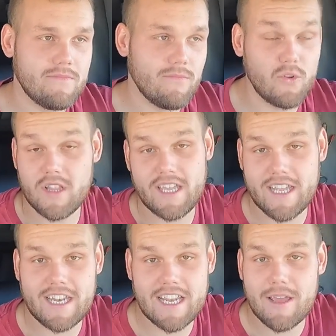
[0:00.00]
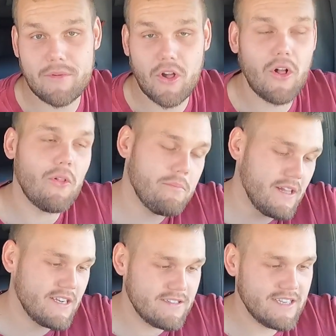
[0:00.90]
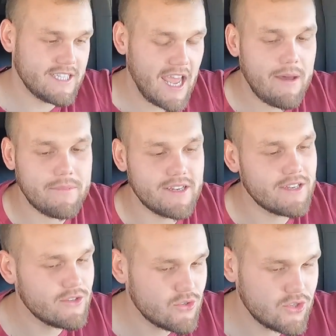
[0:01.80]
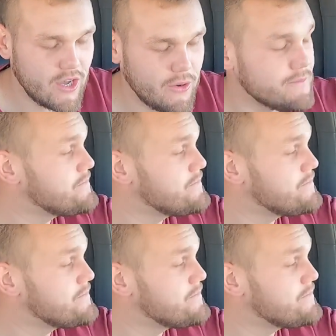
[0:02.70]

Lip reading: really any time at all, but it's happened. So